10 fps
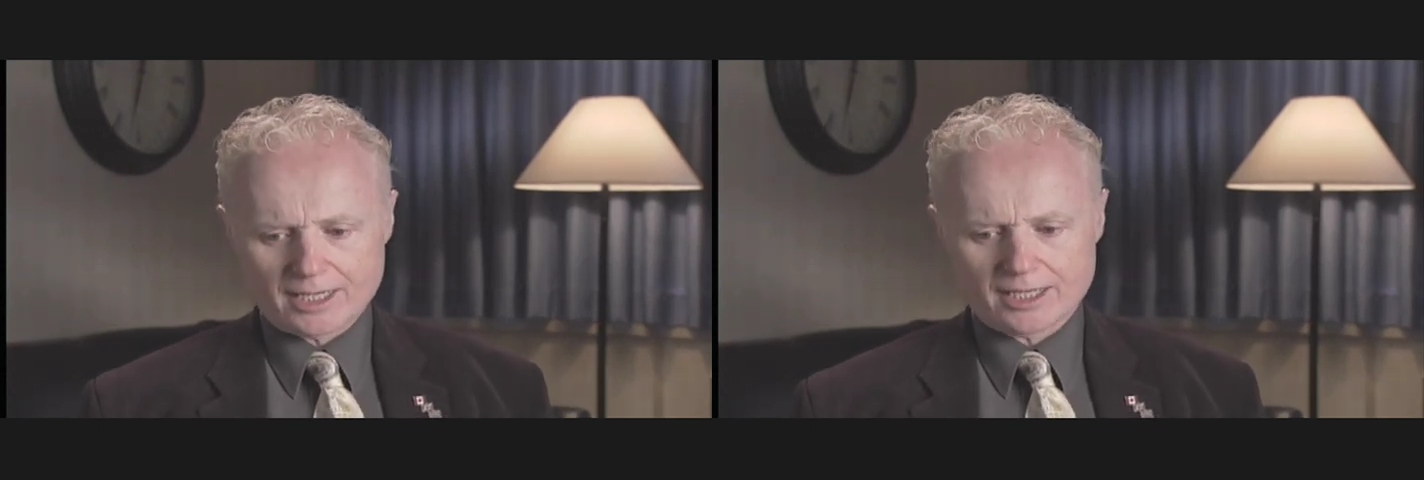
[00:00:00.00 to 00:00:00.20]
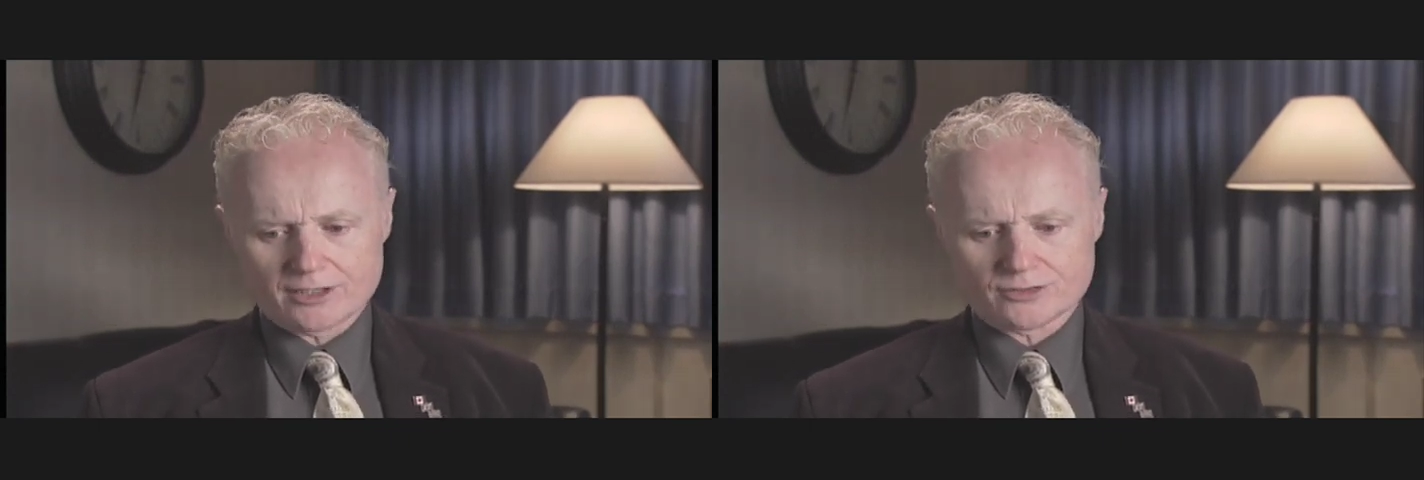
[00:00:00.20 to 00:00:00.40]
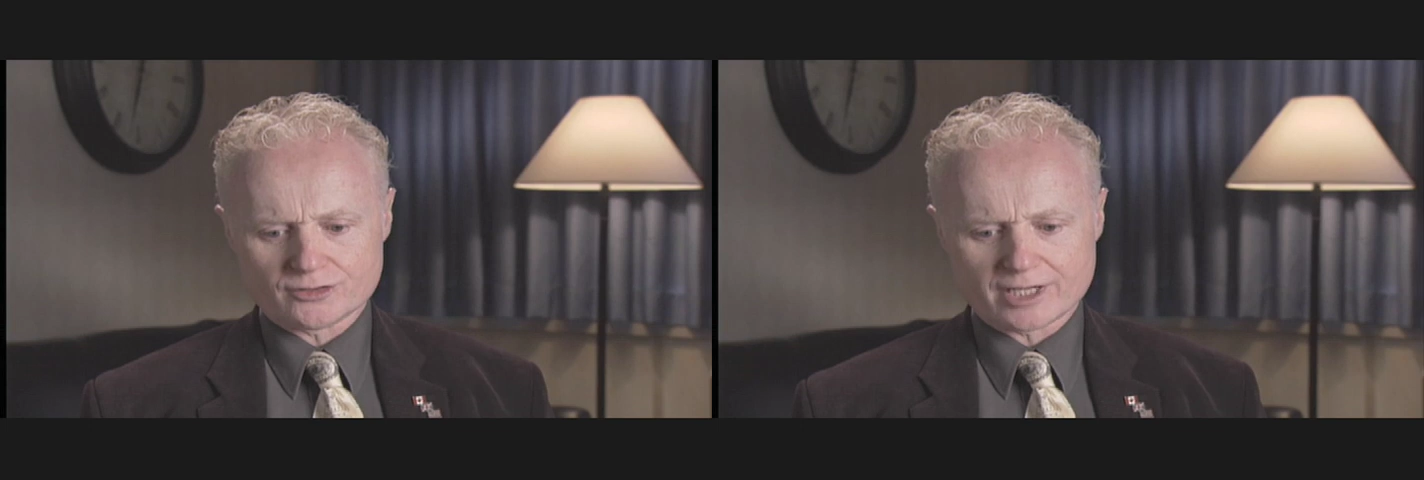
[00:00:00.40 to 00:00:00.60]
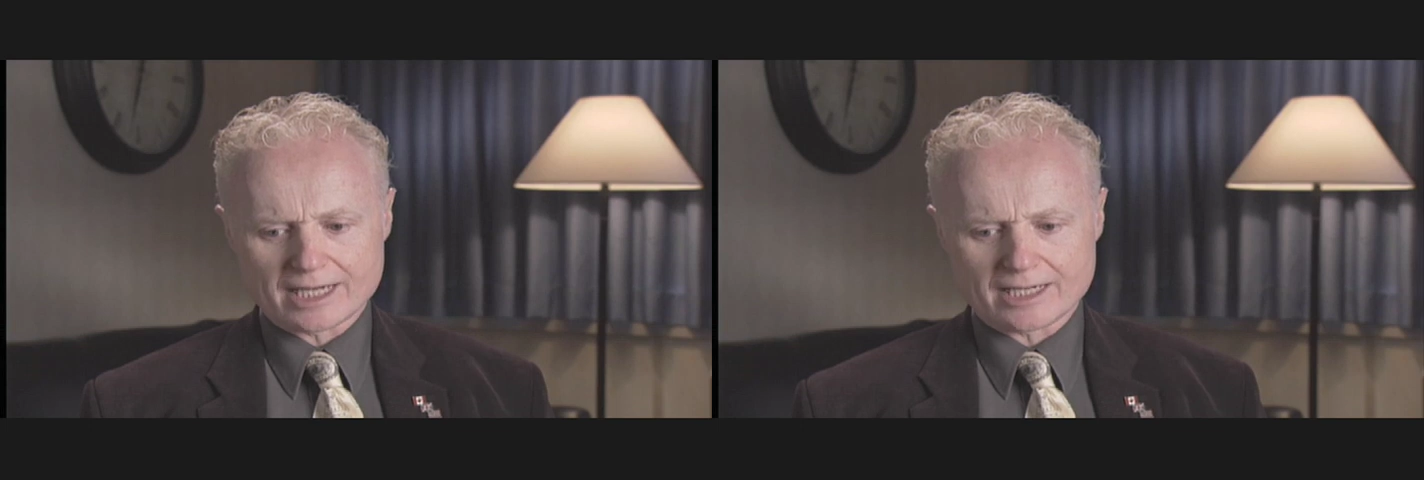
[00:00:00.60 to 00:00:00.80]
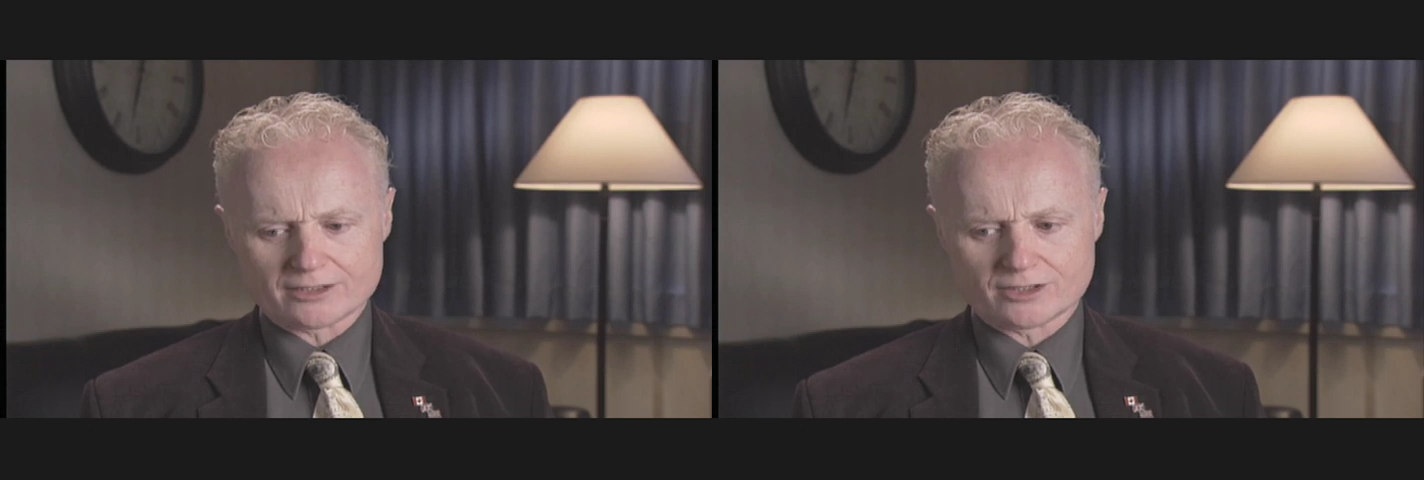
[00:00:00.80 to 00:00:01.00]
is
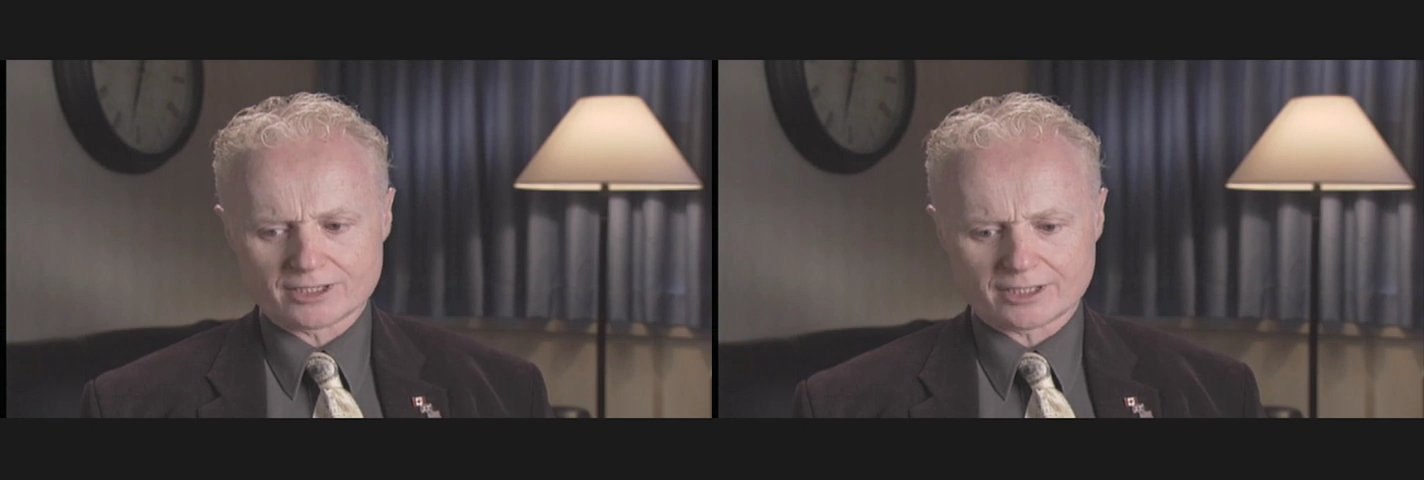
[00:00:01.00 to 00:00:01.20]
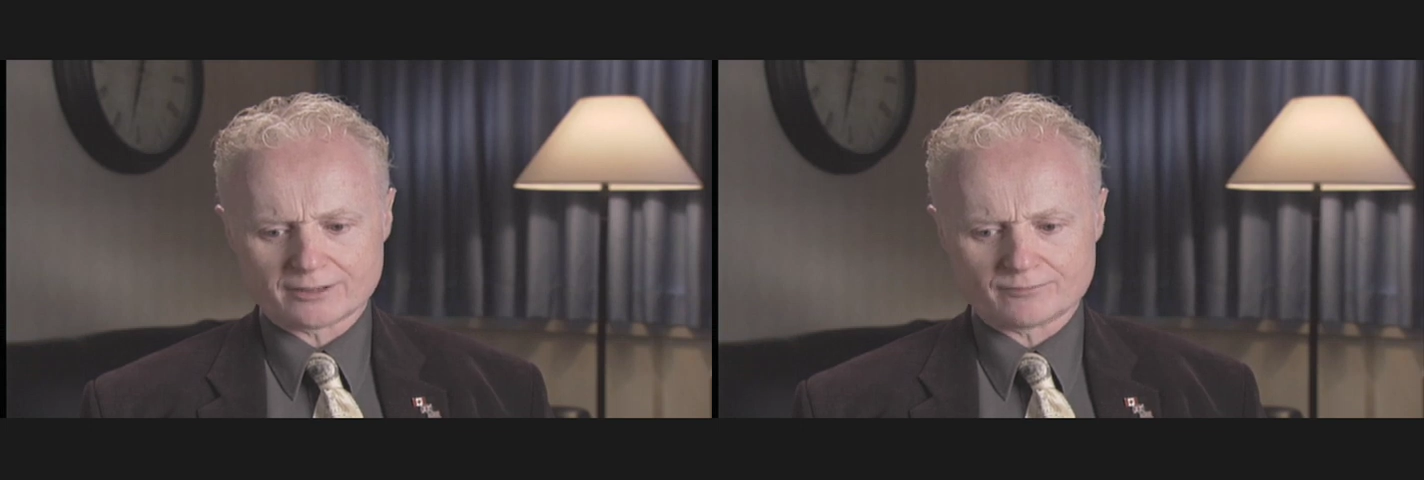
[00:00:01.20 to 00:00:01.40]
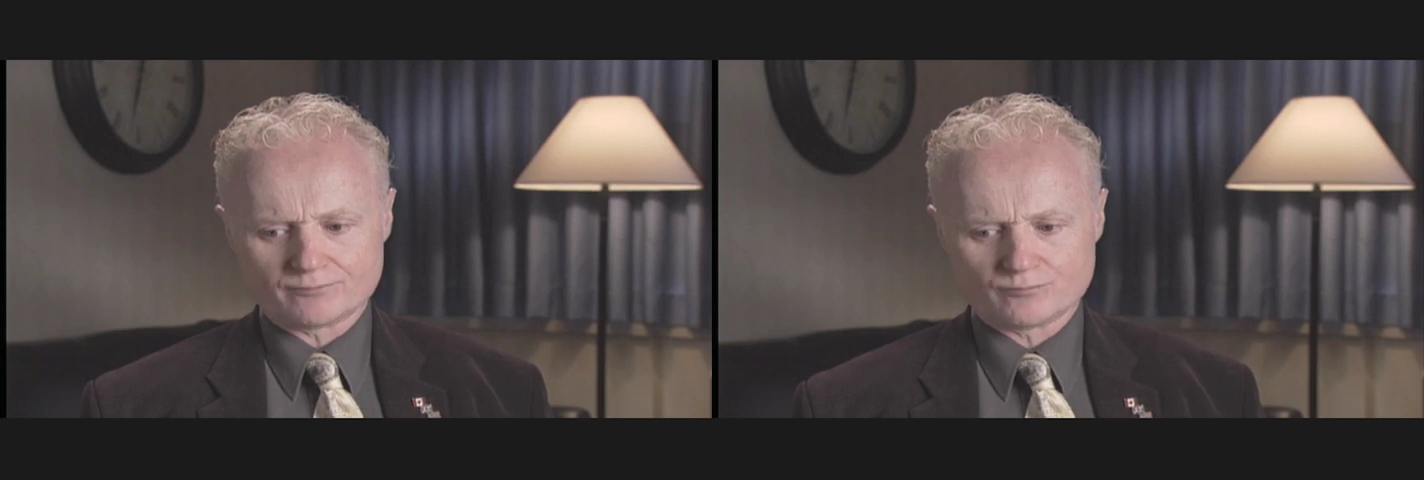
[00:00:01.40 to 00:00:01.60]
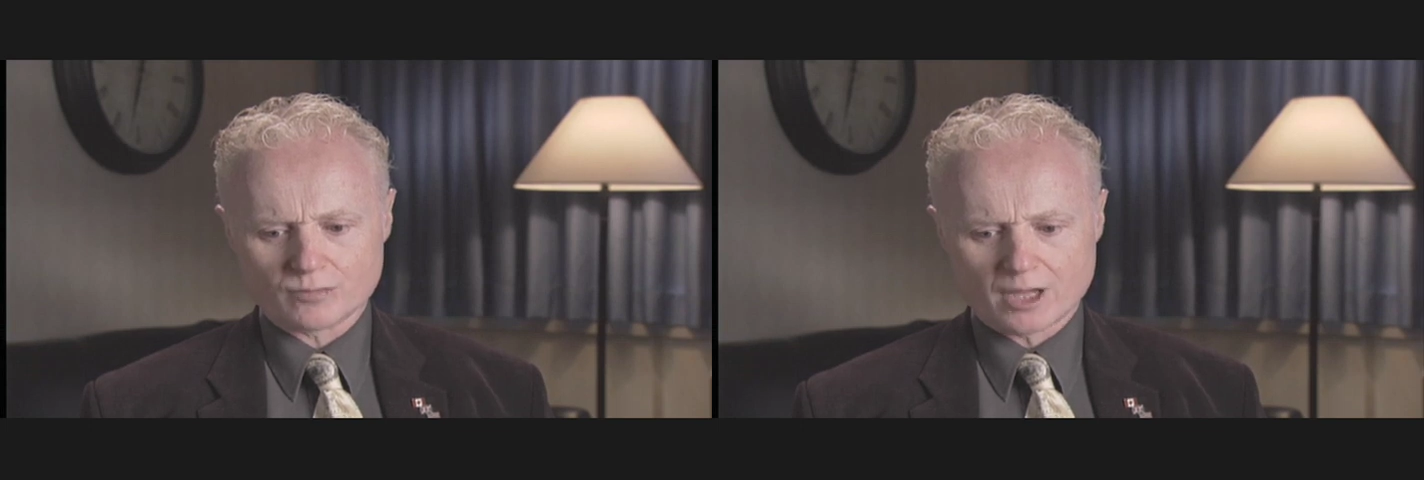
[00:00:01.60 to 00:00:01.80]
that um,